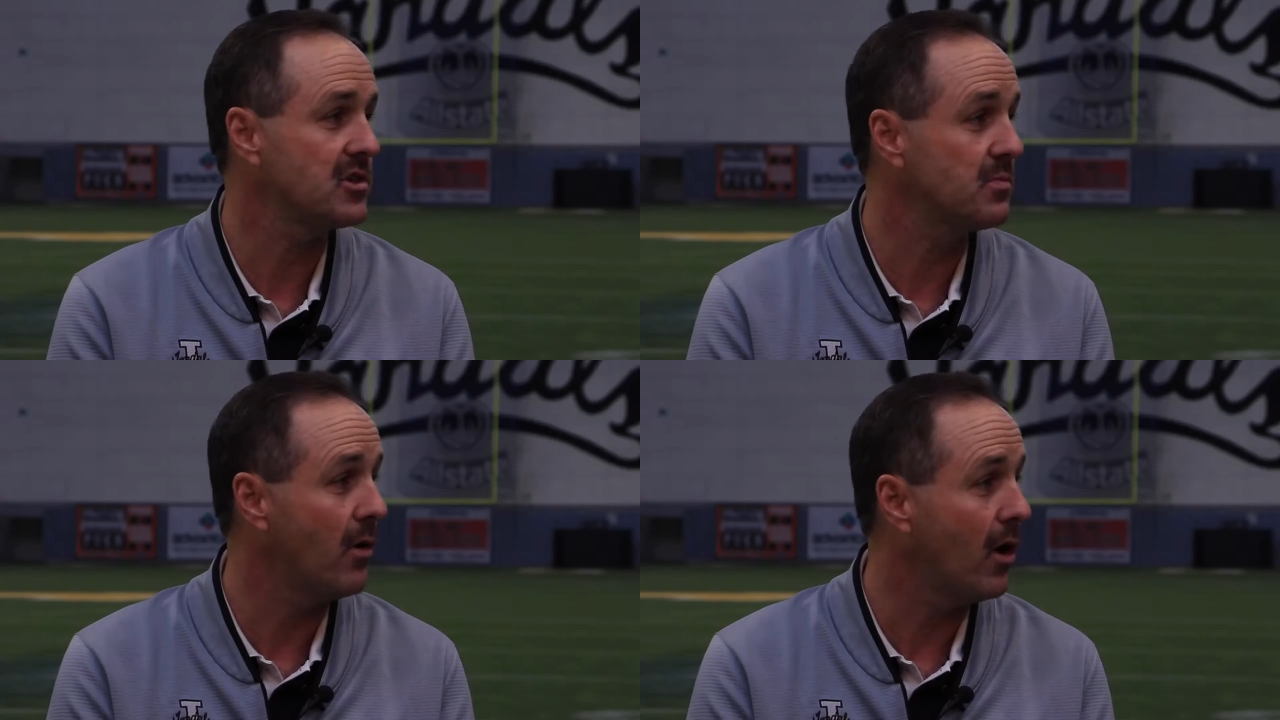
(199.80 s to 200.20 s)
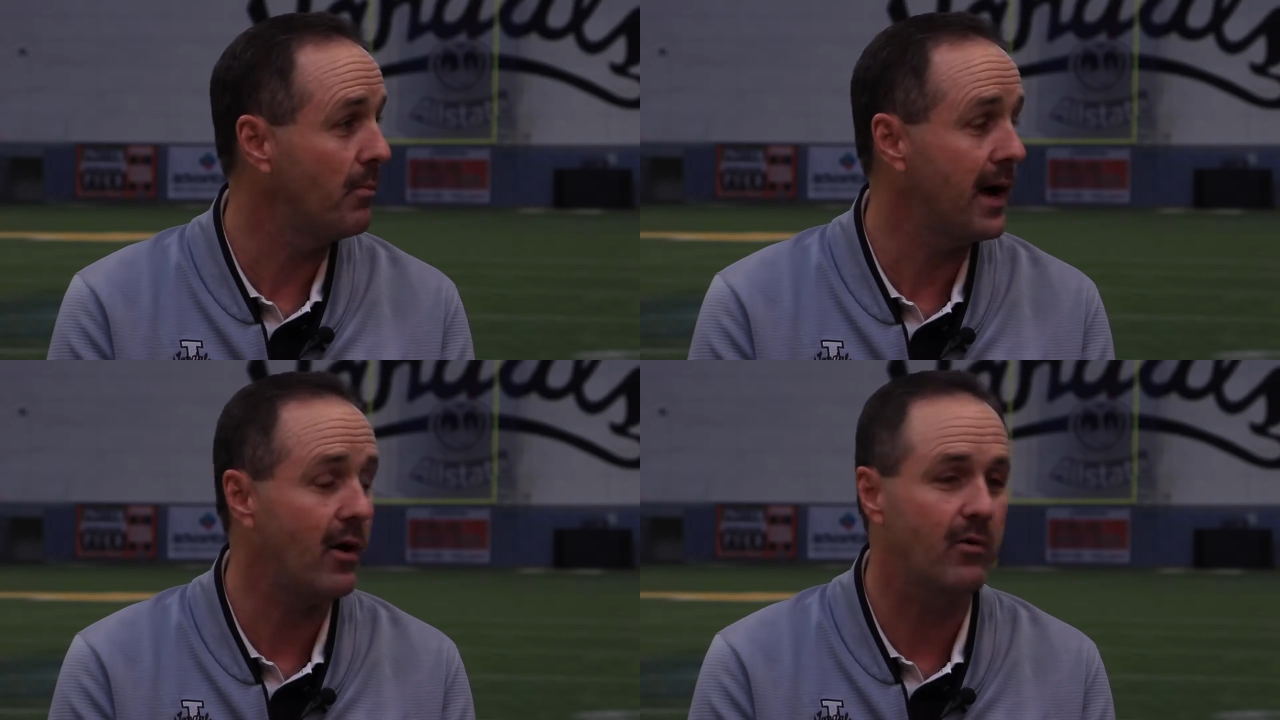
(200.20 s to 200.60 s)
of
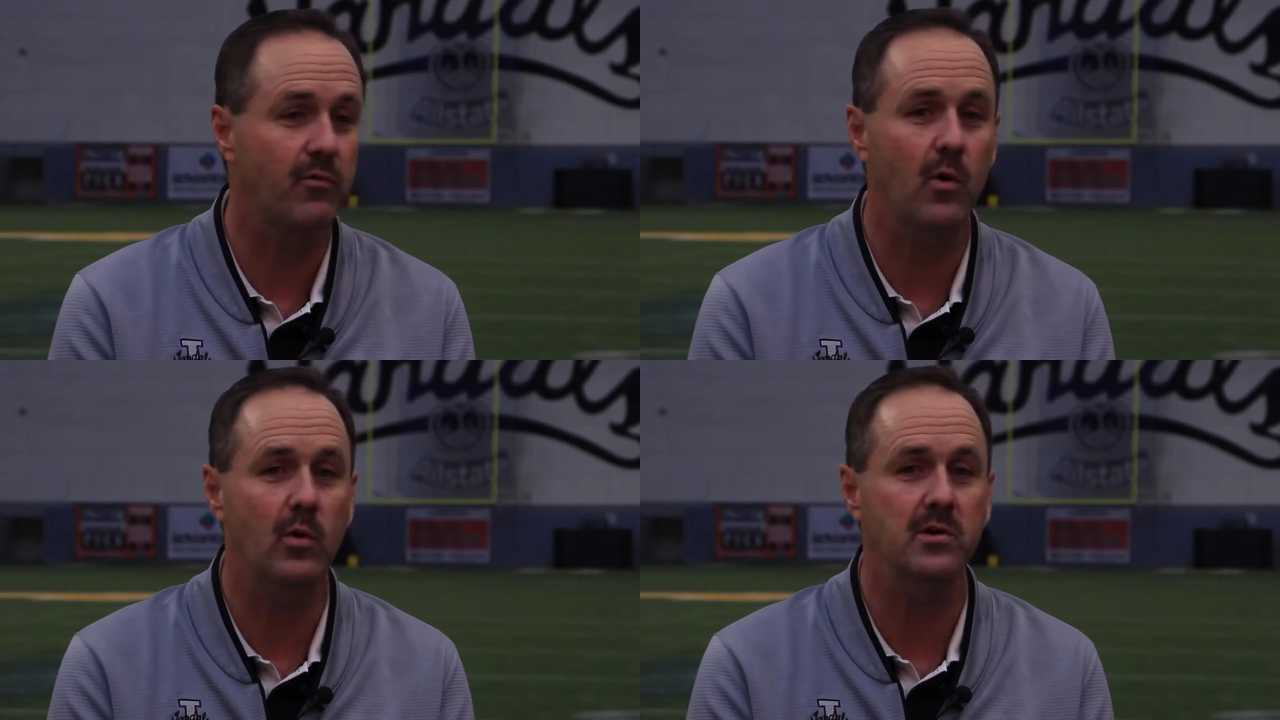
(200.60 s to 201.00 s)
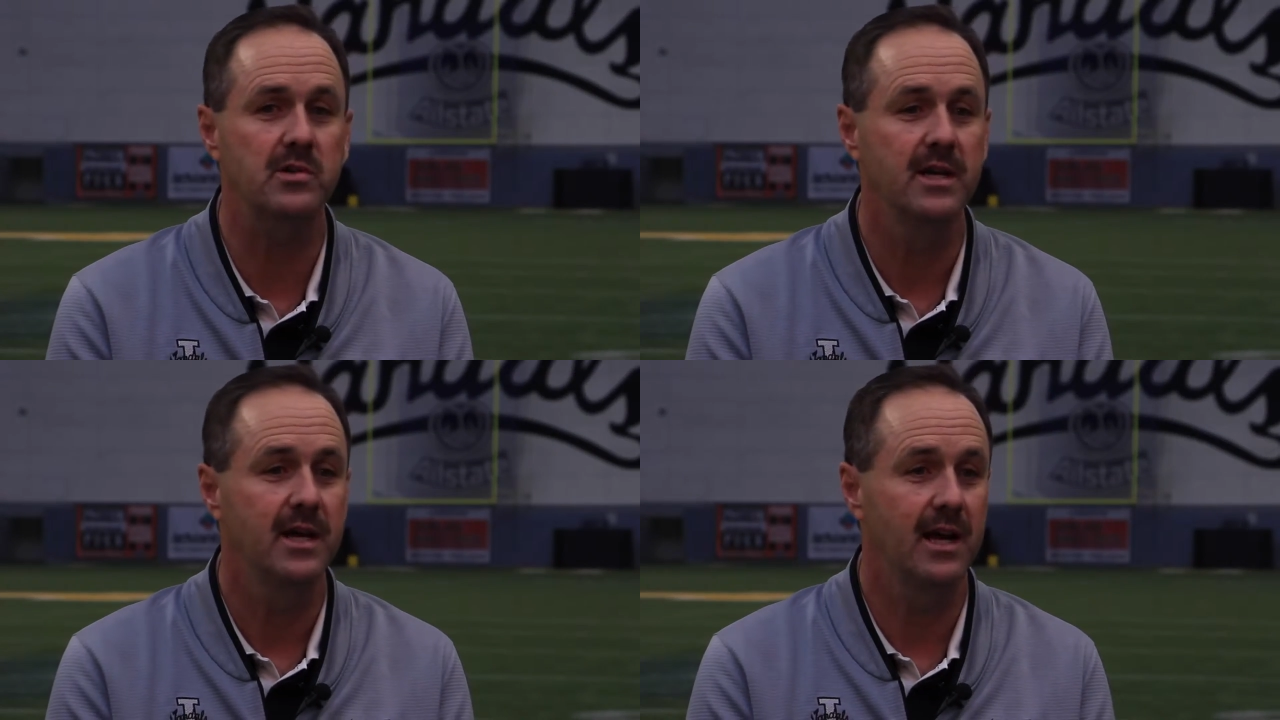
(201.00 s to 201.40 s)
small power
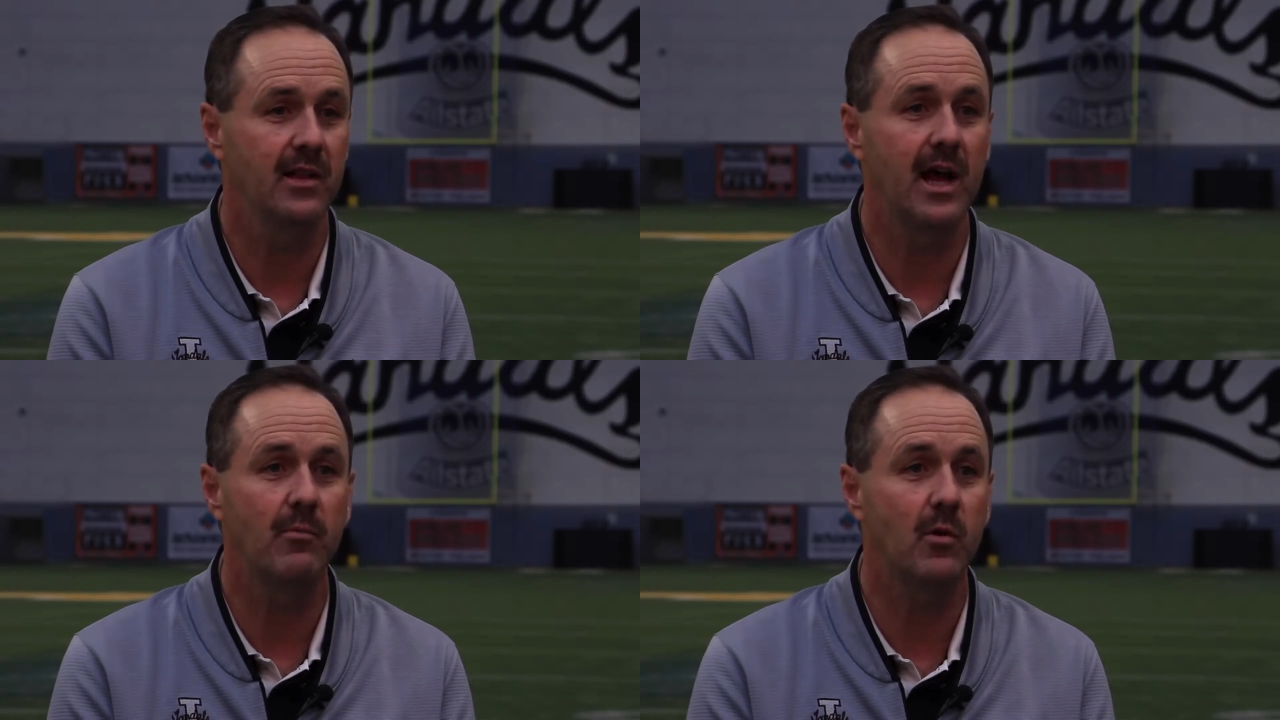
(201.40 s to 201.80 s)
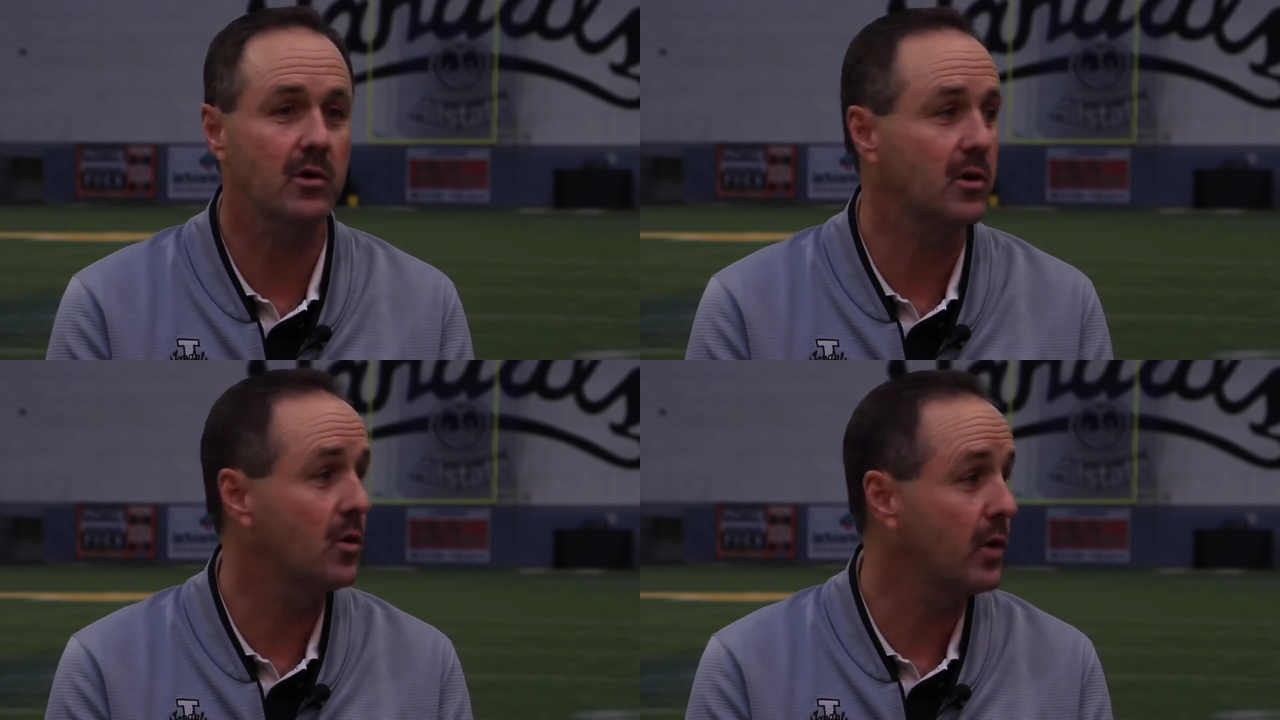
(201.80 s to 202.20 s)
forwards, a lot more